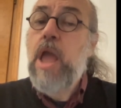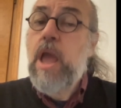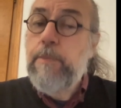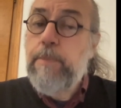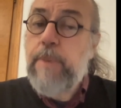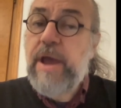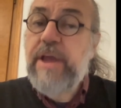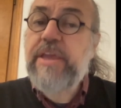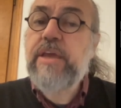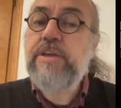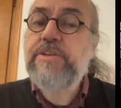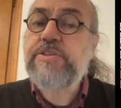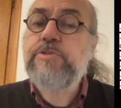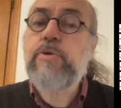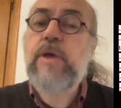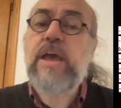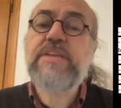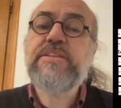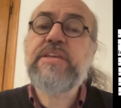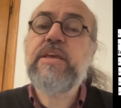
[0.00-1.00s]
by
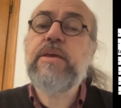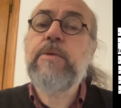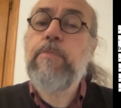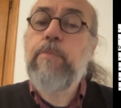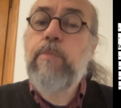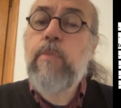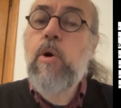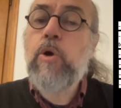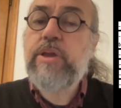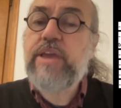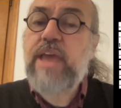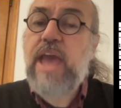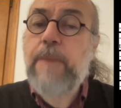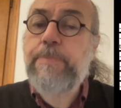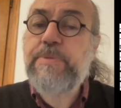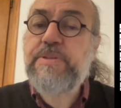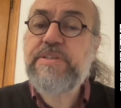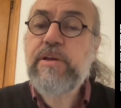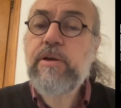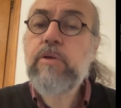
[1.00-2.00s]
attracting more
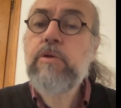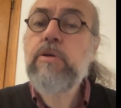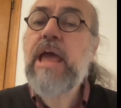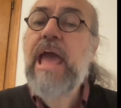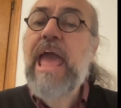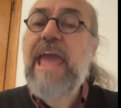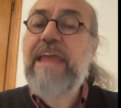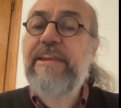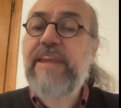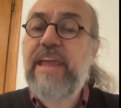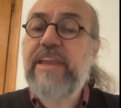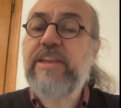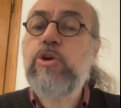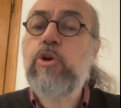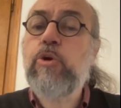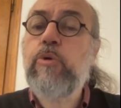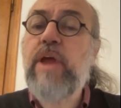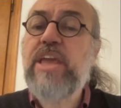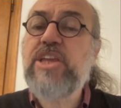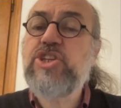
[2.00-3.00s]
capital and
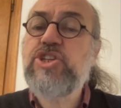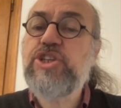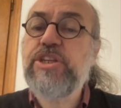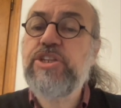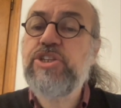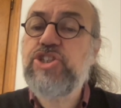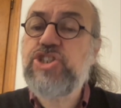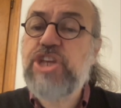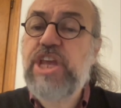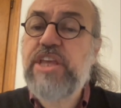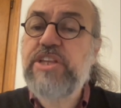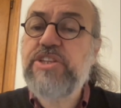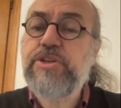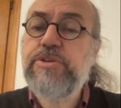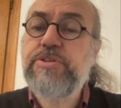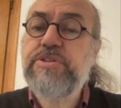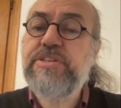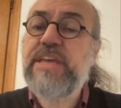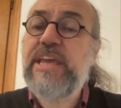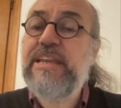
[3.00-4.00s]
encouraging
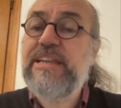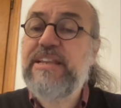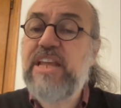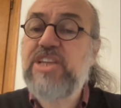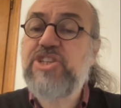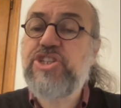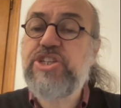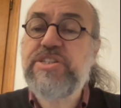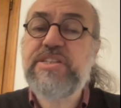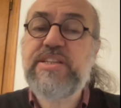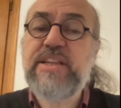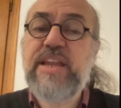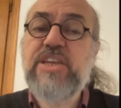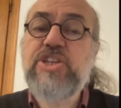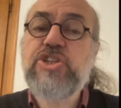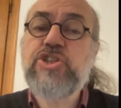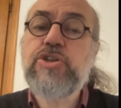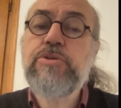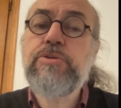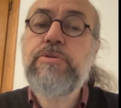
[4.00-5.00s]
changes in
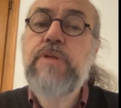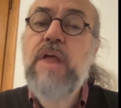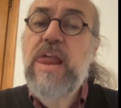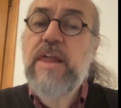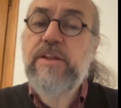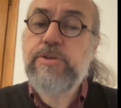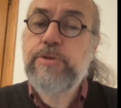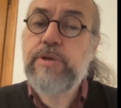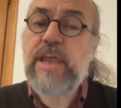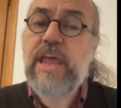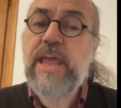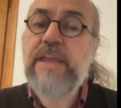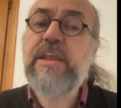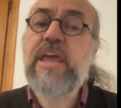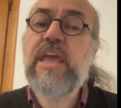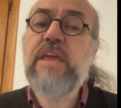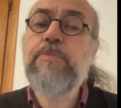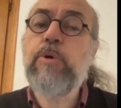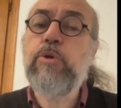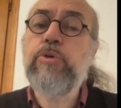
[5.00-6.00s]
legislation to
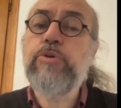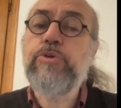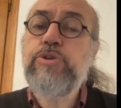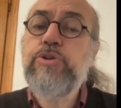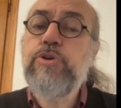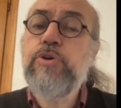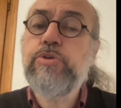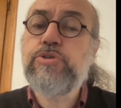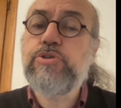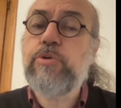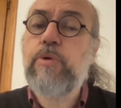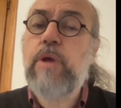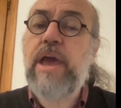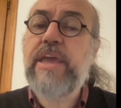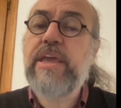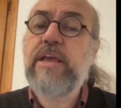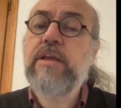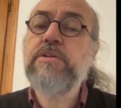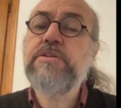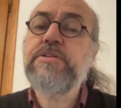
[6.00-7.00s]
enable new
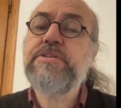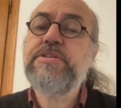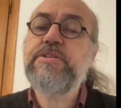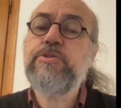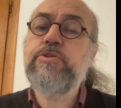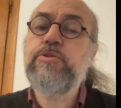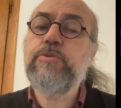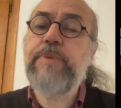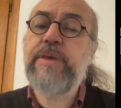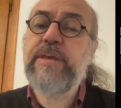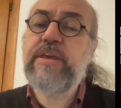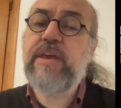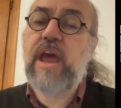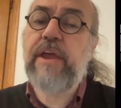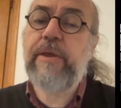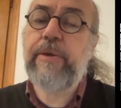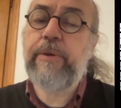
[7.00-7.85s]
trials to be carried